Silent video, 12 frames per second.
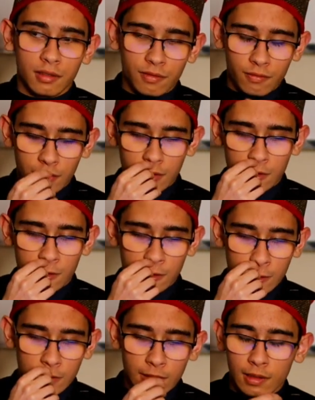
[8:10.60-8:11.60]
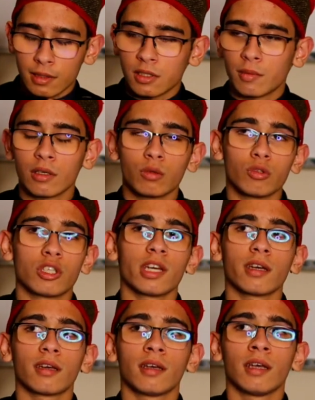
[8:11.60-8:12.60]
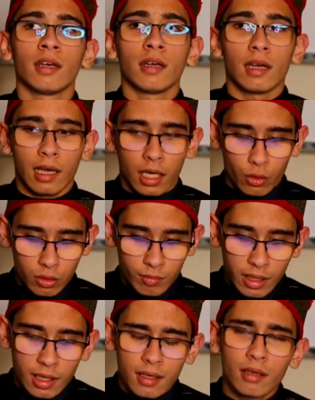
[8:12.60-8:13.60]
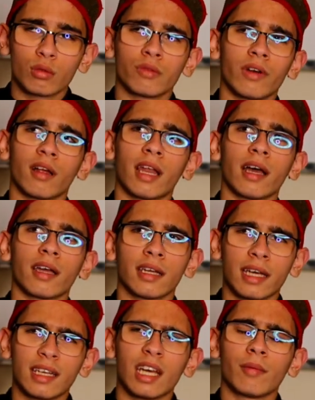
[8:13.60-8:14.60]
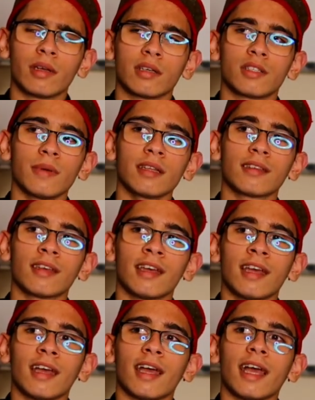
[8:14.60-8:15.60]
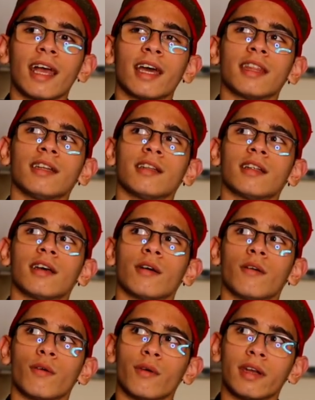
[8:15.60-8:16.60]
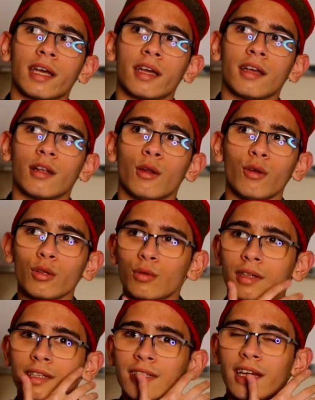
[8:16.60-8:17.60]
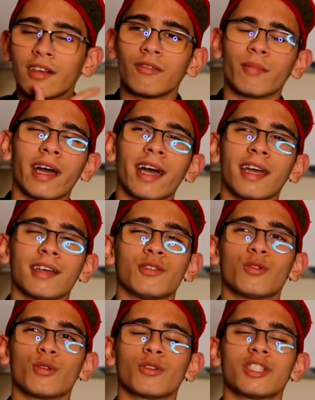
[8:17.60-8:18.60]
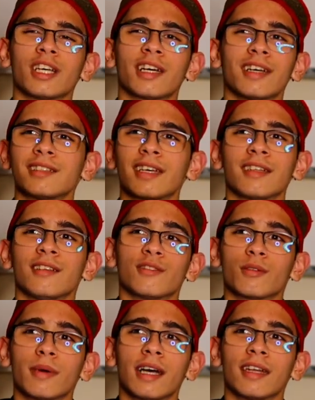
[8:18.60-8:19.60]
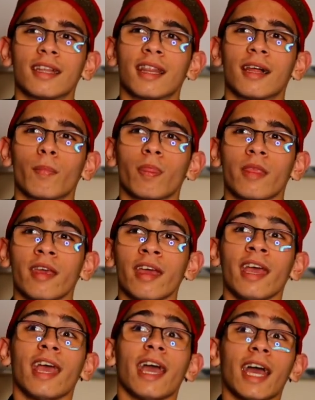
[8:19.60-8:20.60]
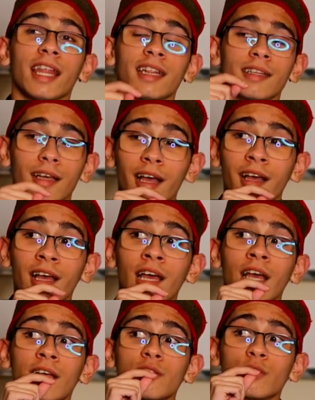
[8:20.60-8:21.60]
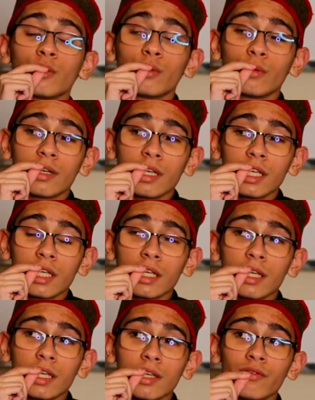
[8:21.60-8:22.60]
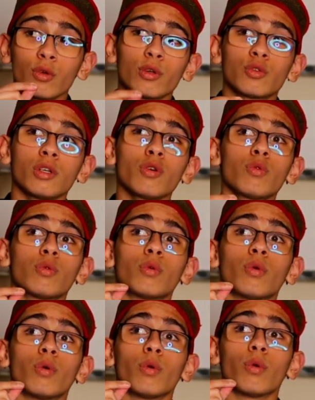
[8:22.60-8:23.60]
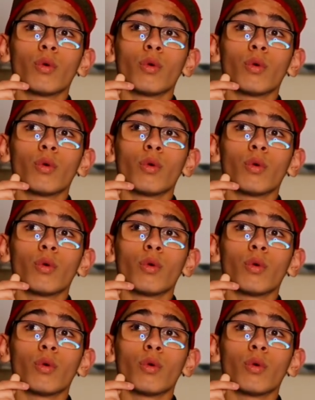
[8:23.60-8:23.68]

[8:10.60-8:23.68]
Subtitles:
finished speaking to Sheikh, I lowered my head out of akhlaq and adab and respect. And then when I looked to the side of my eye, I saw Sheikh reciting subhanallah. And so if you want to know